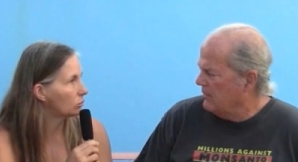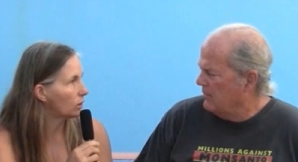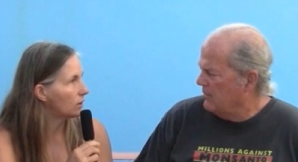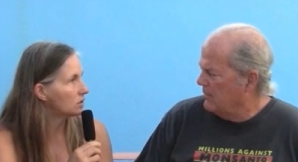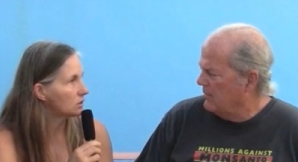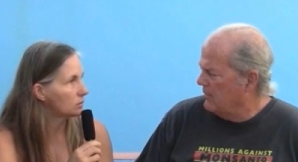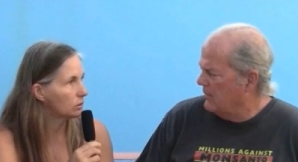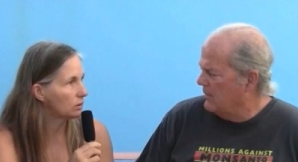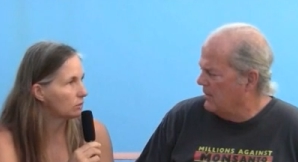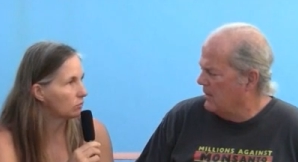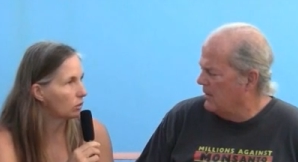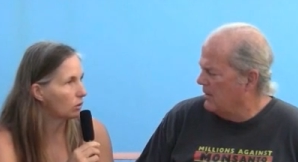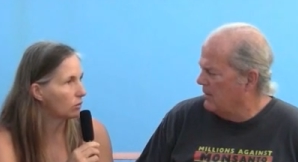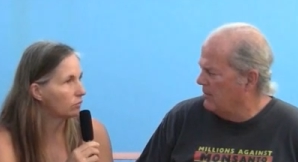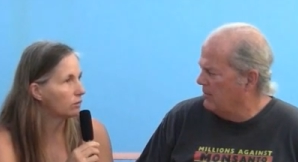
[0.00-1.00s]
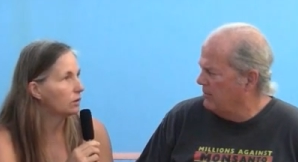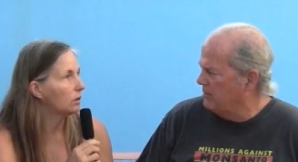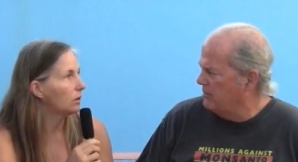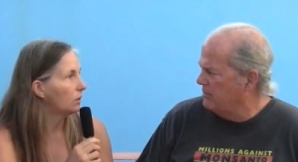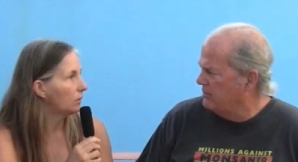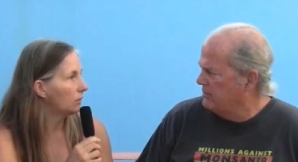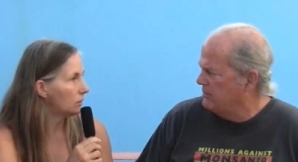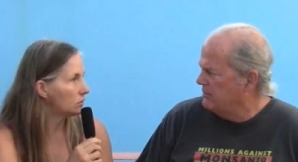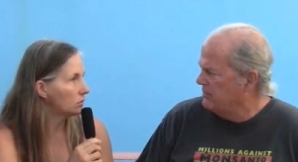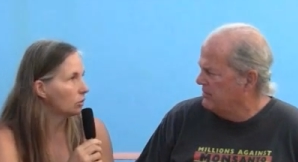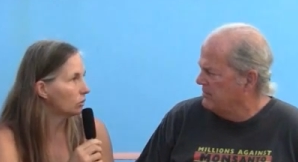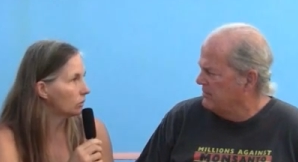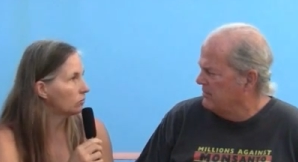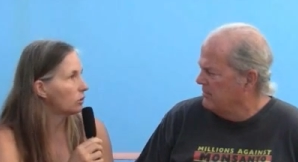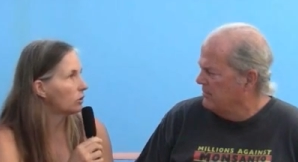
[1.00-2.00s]
Speaker 1: and ways to be involved that
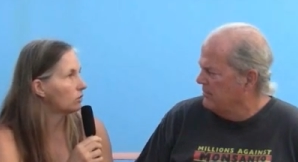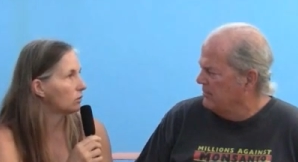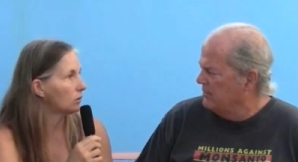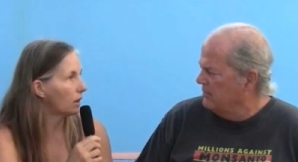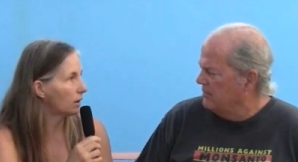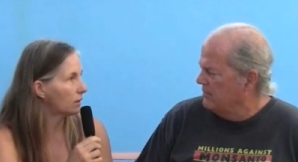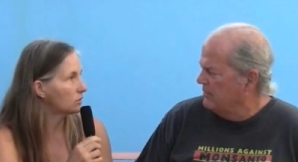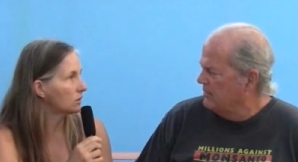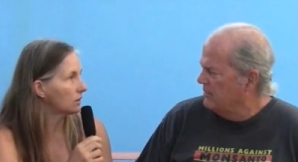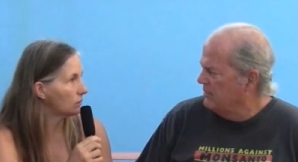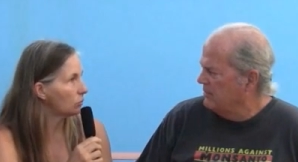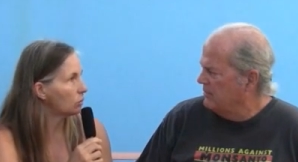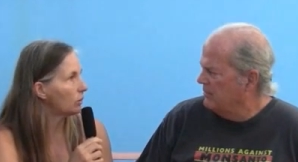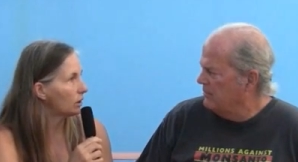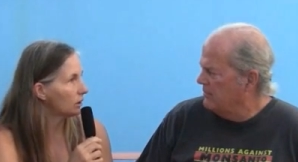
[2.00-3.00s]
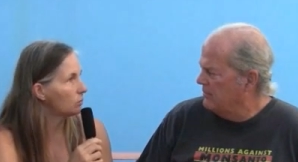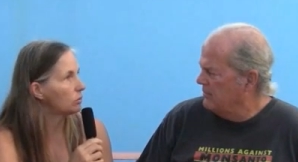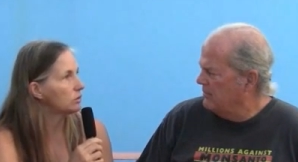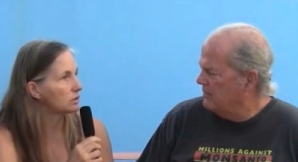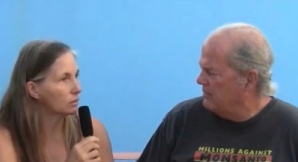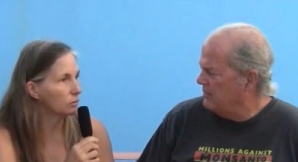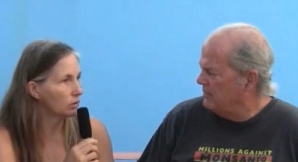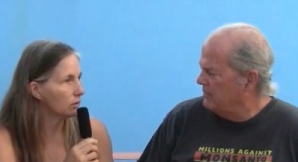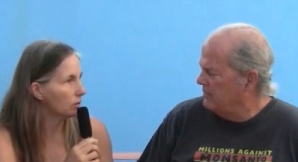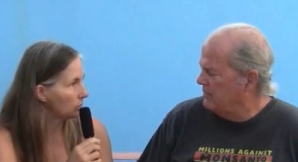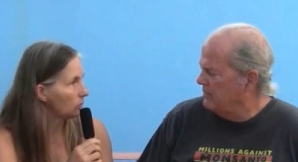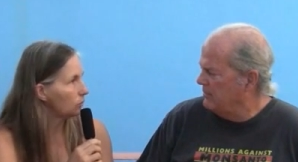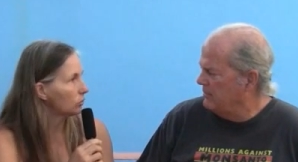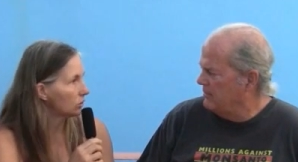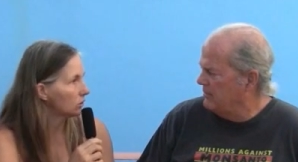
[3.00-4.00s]
don't involve a lot of time or money, but something
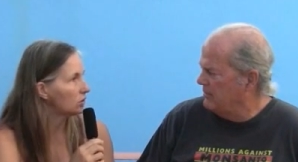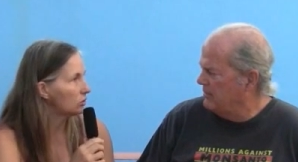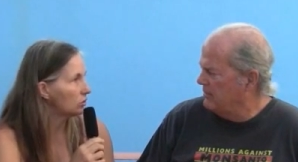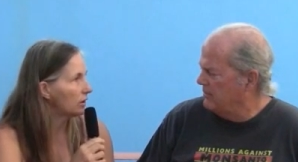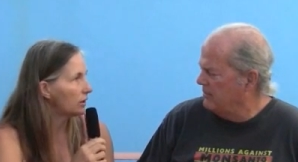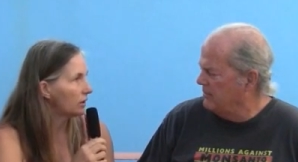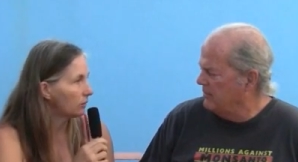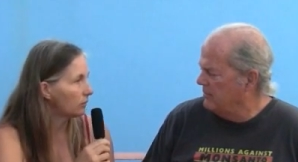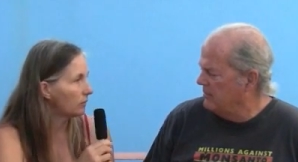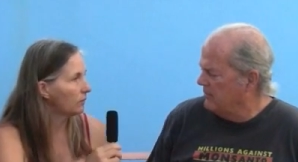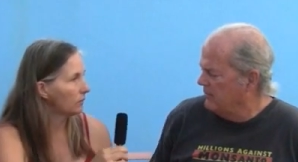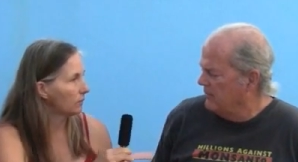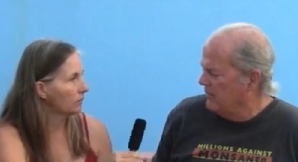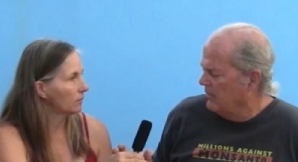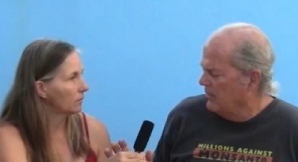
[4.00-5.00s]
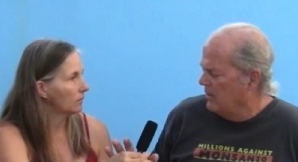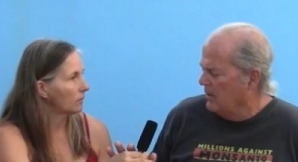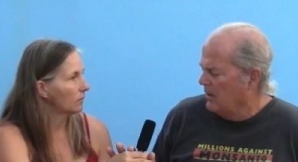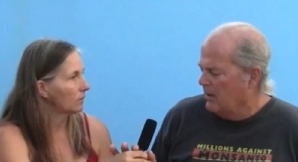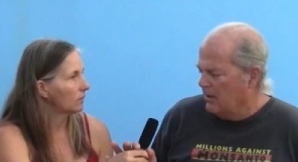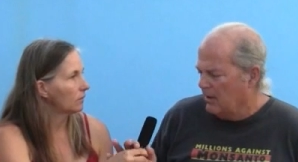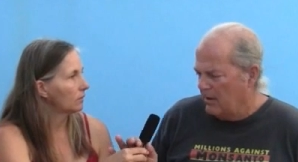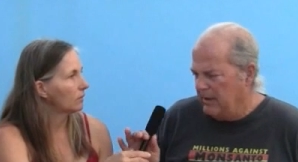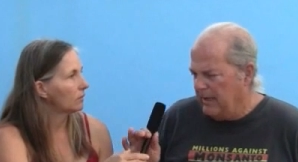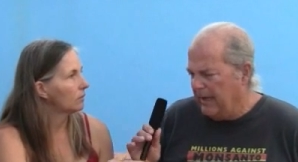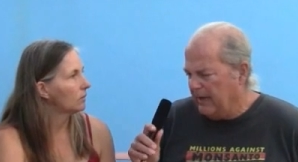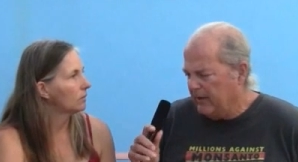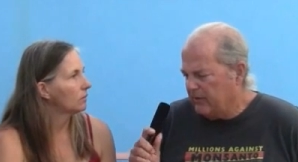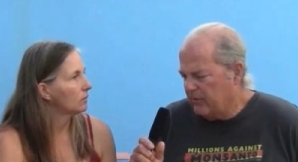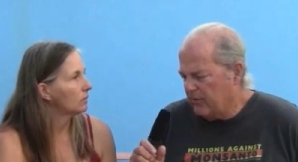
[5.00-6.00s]
that people can do to help?
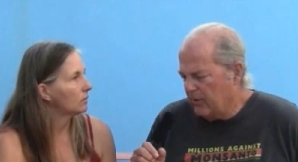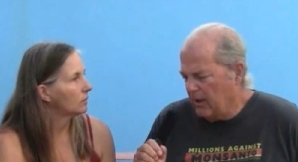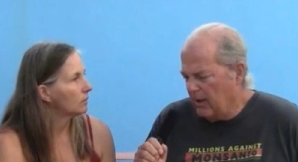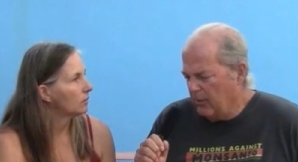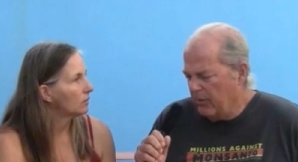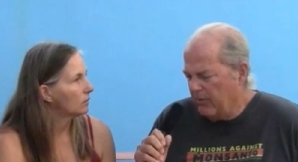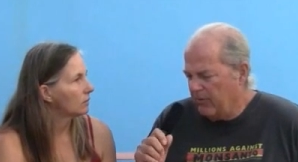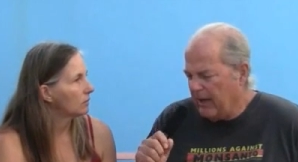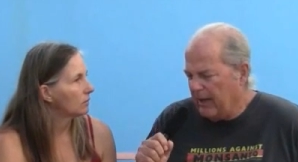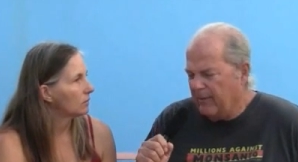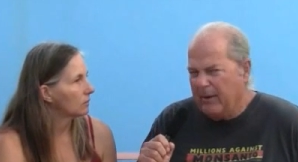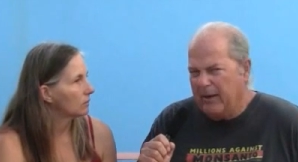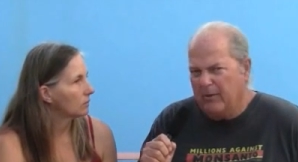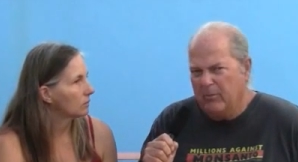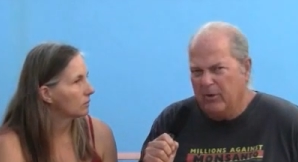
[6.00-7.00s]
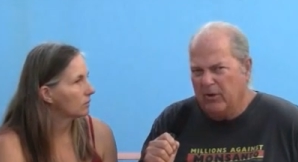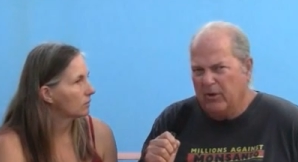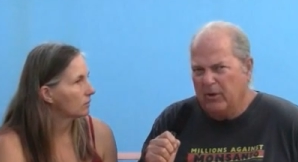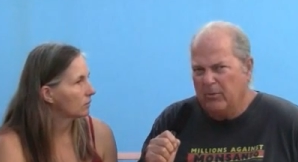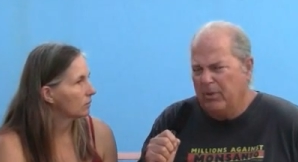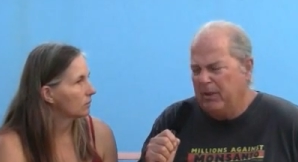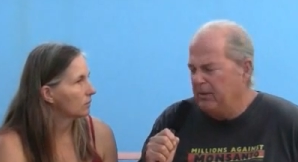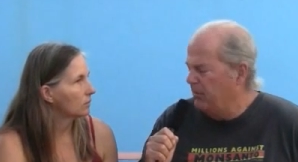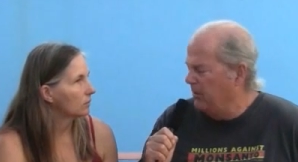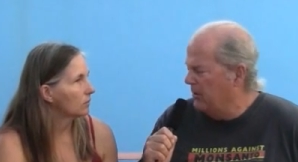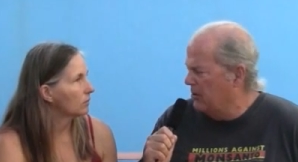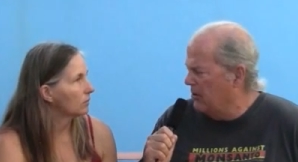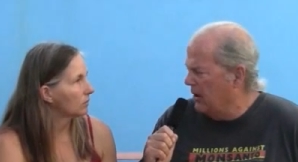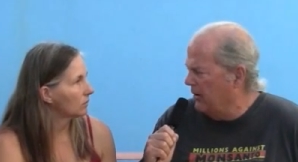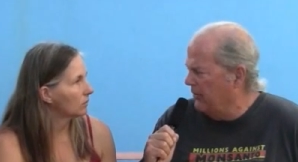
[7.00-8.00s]
Speaker 2: Yes. We've got about 1 million
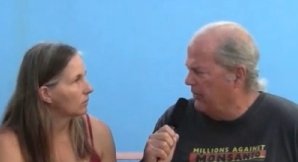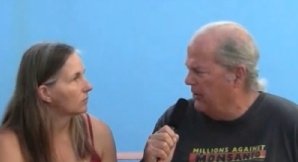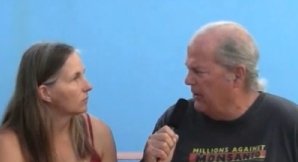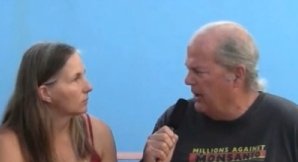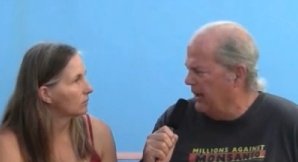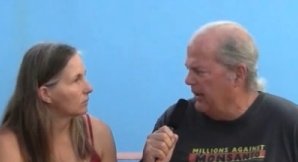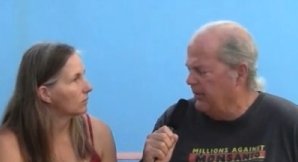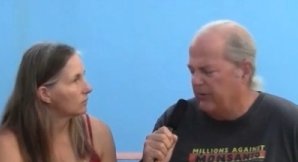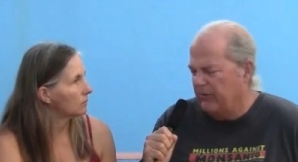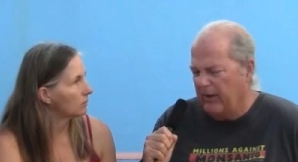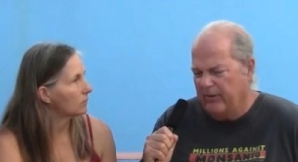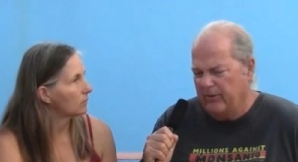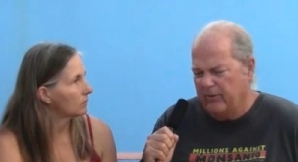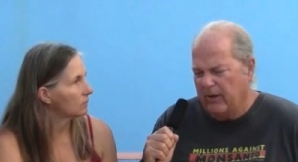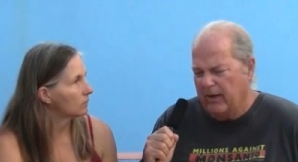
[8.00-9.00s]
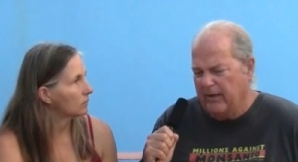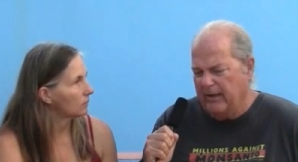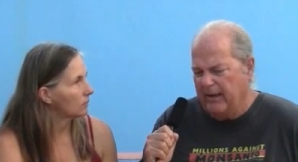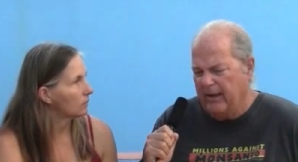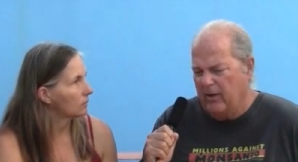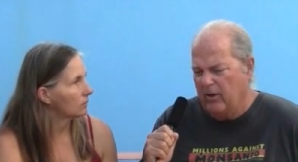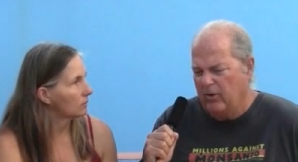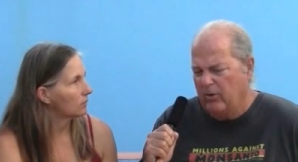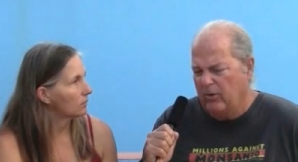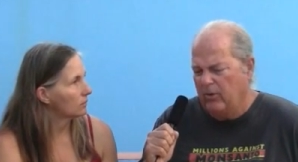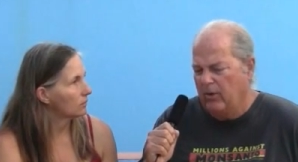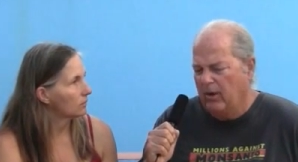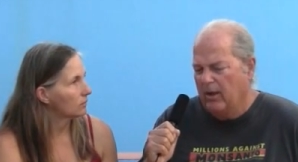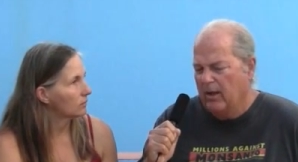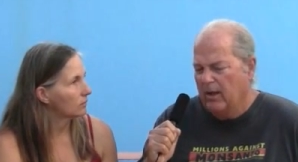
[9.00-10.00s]
people across the United States right now
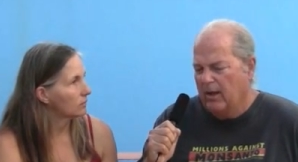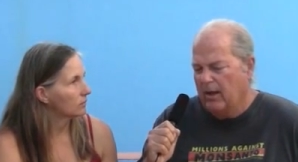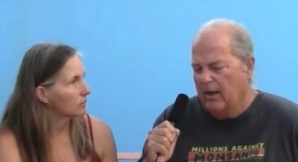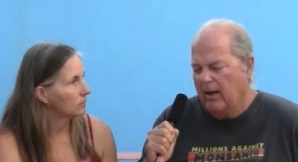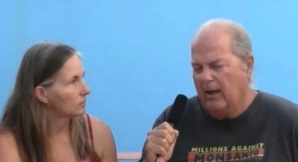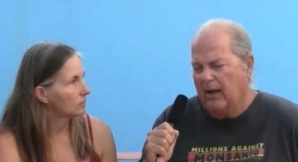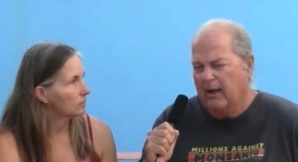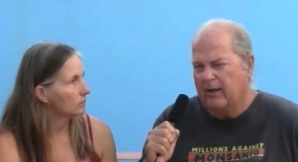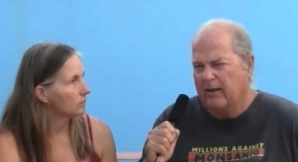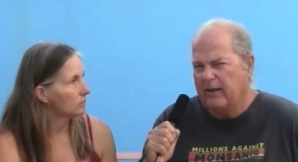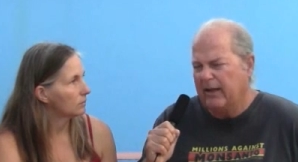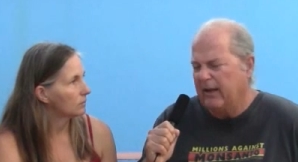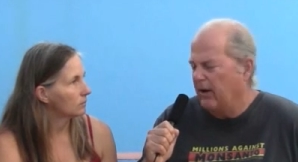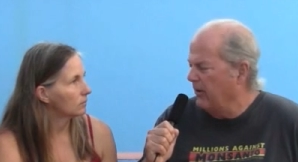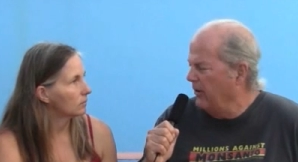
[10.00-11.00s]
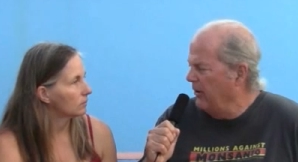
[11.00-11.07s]
who get our